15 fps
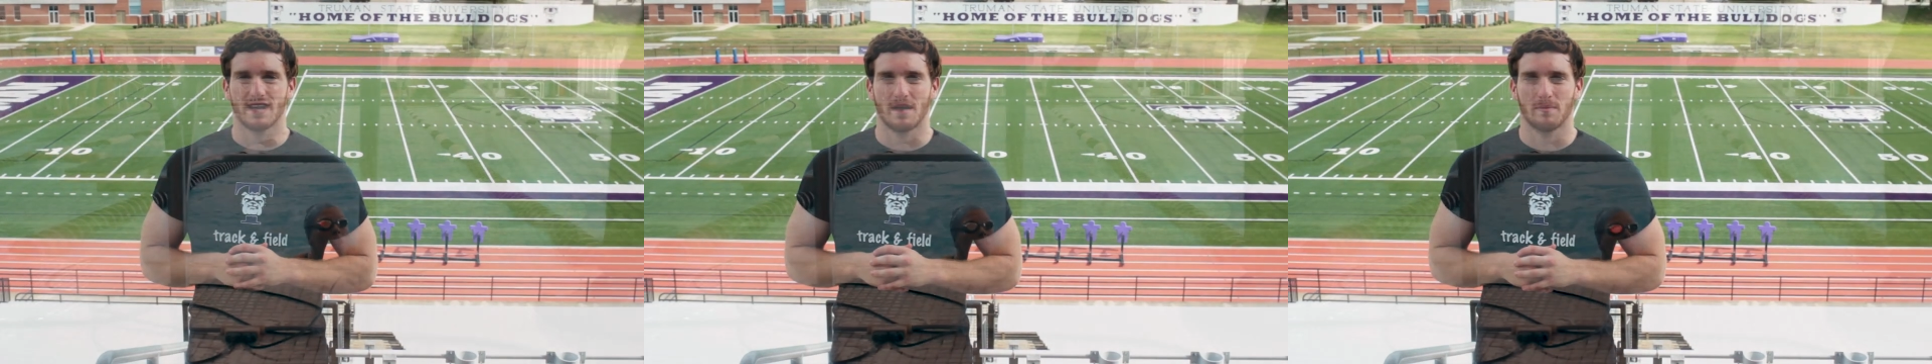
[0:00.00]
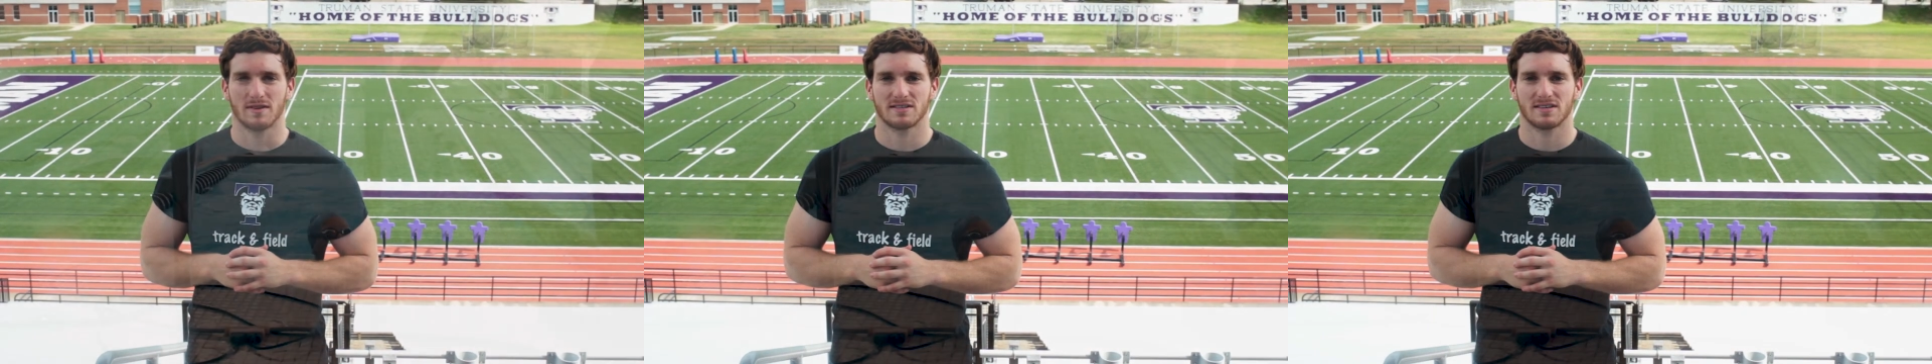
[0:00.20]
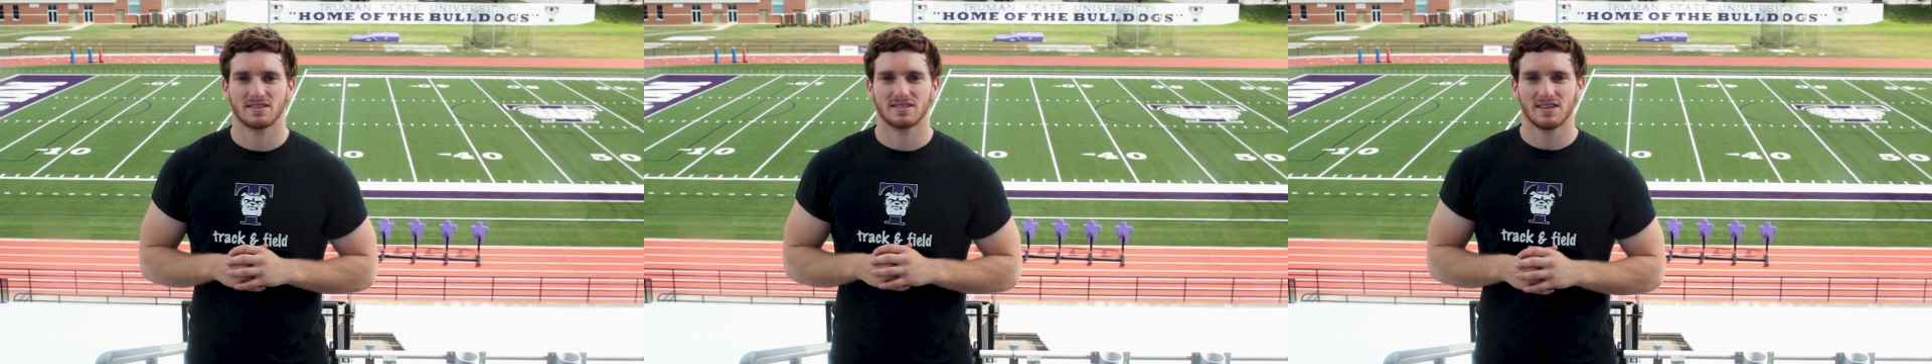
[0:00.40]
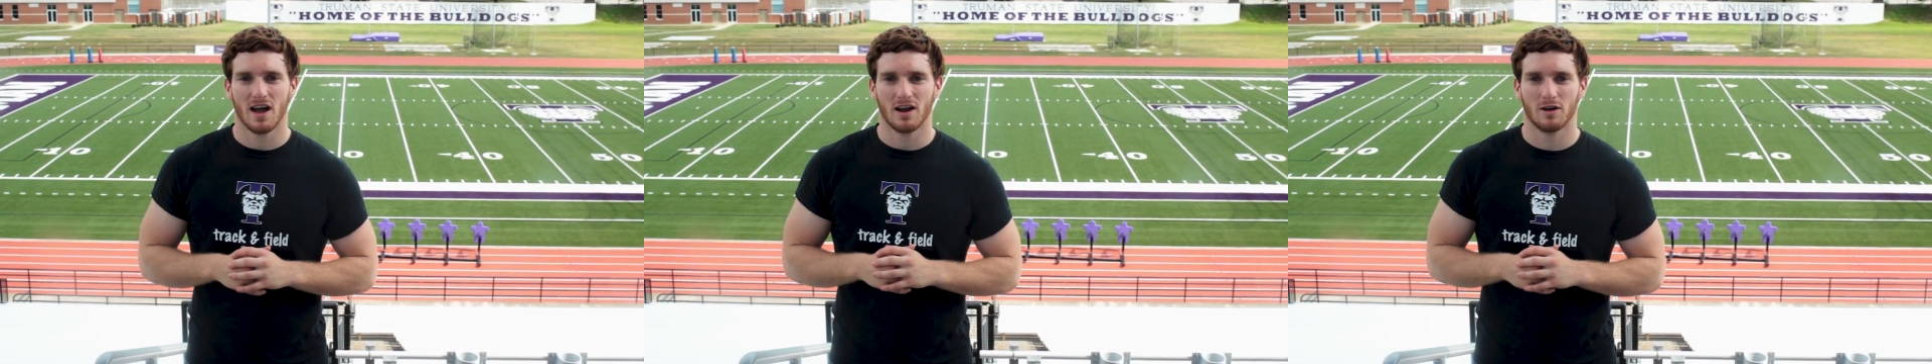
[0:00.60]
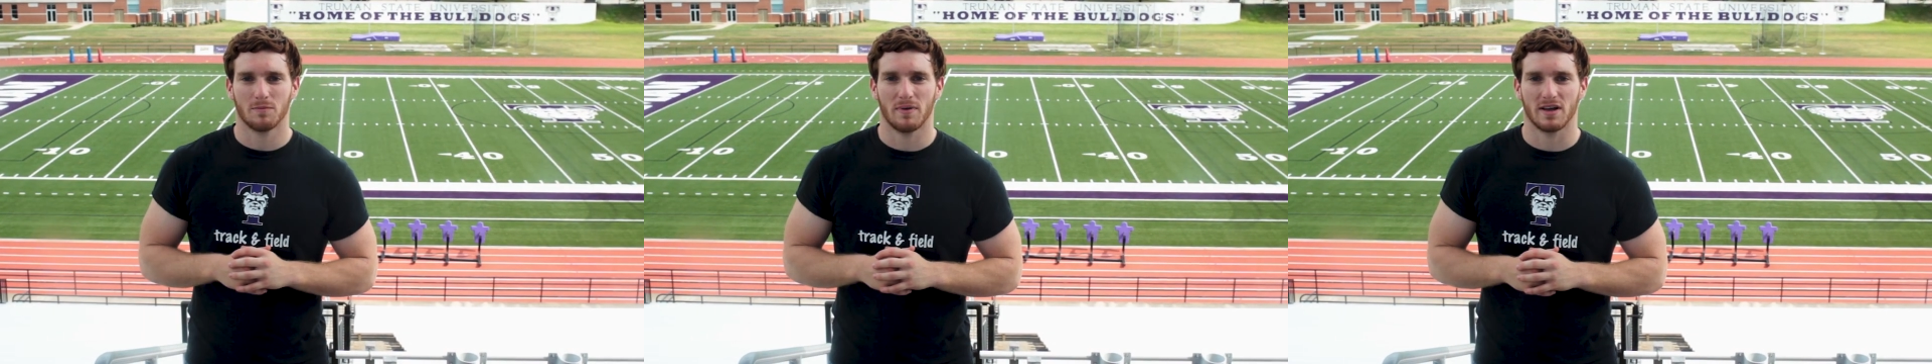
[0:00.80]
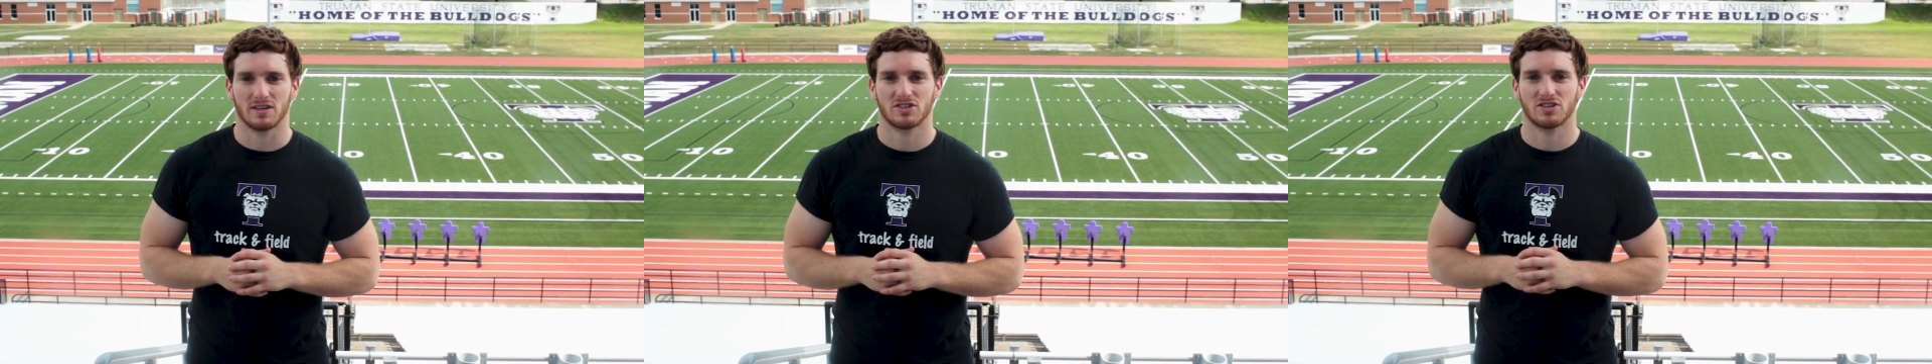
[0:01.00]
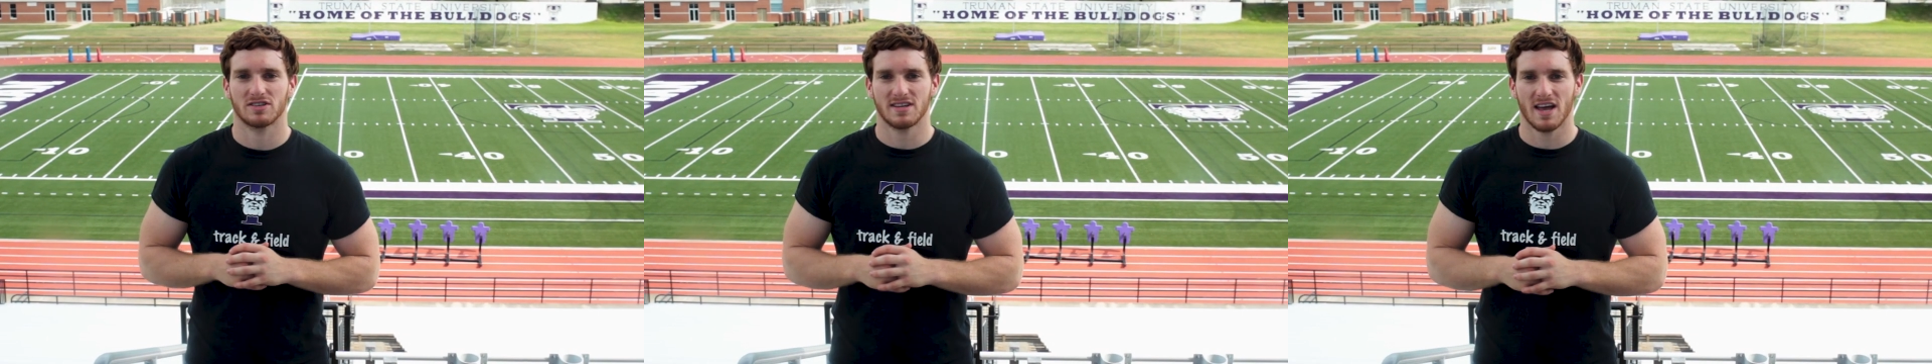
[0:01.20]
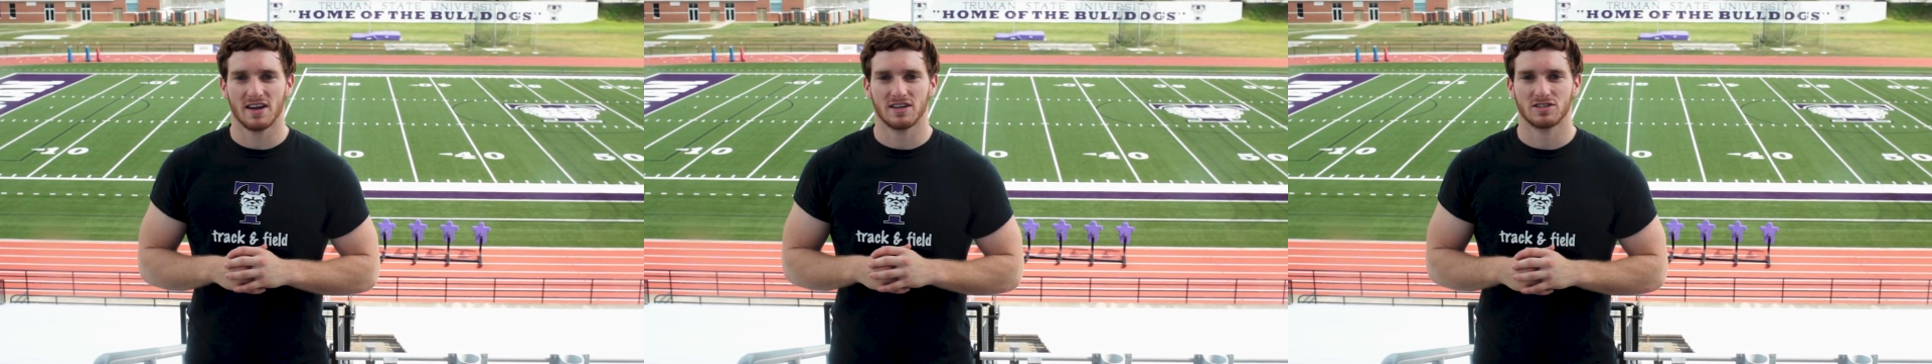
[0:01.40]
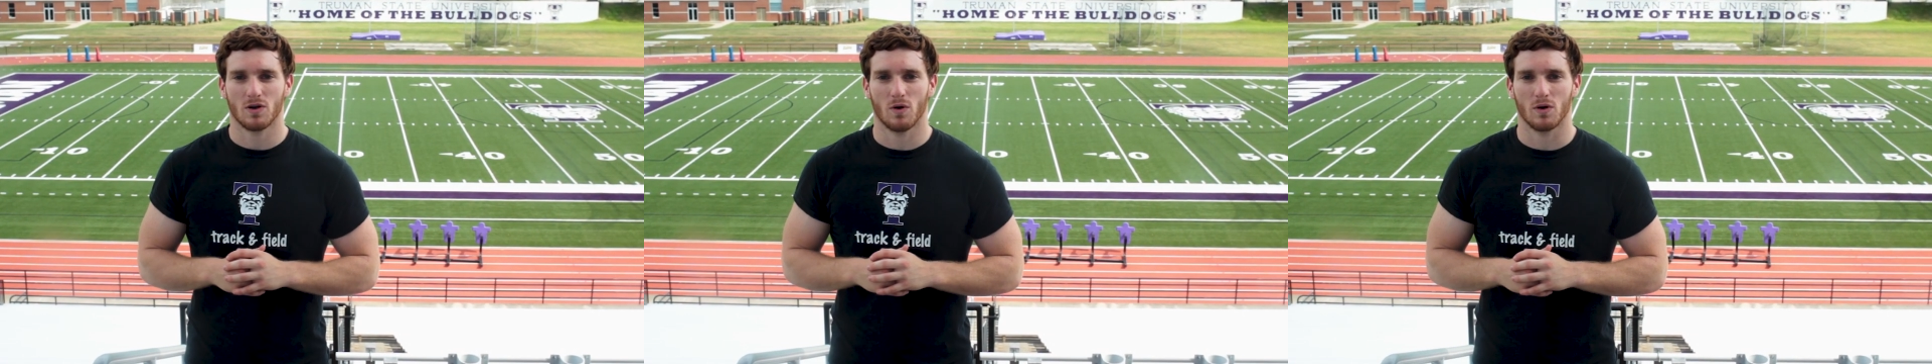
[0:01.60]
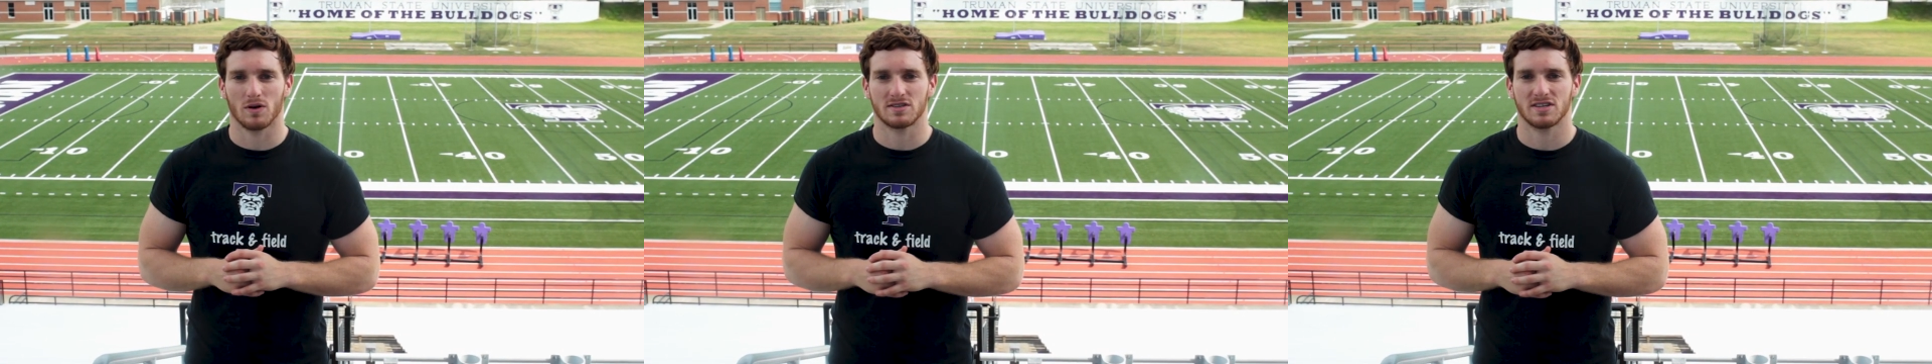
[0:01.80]
diamonds, soccer pitch, tennis
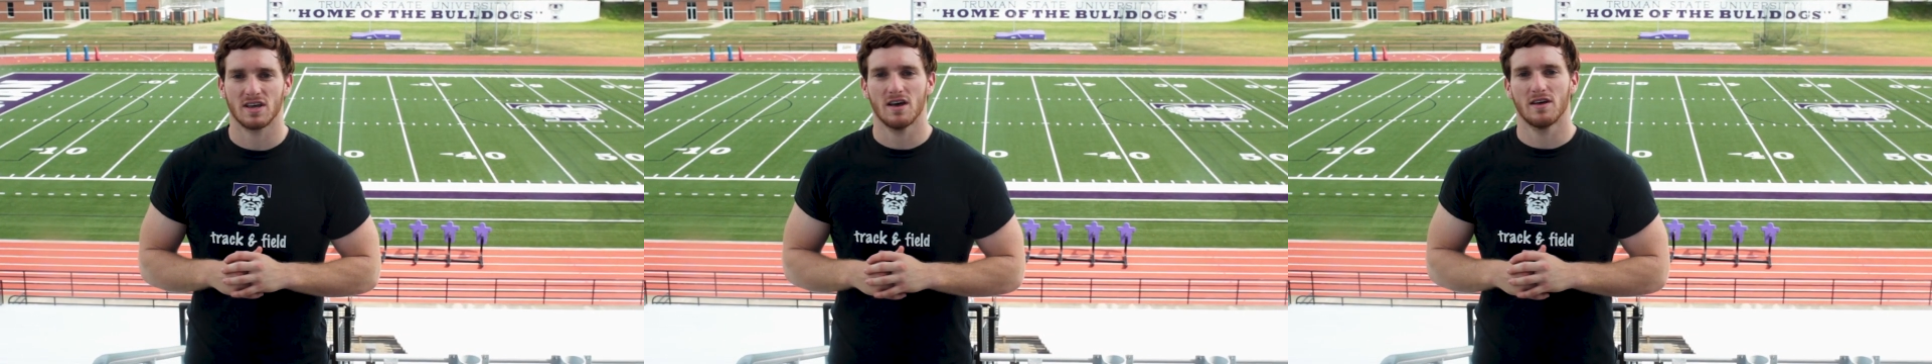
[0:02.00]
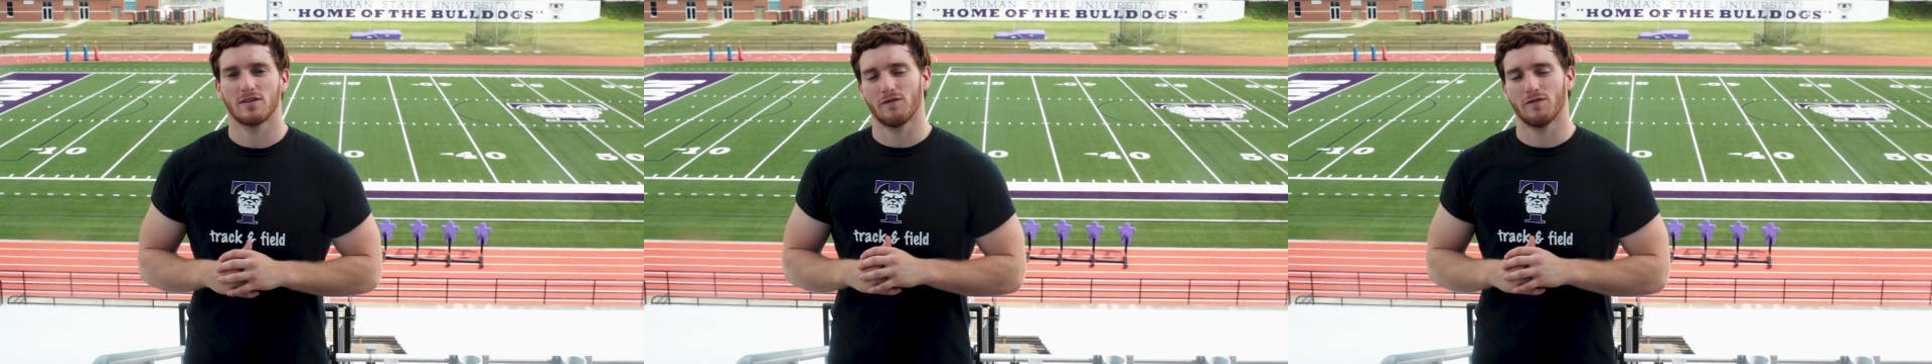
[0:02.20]
courts,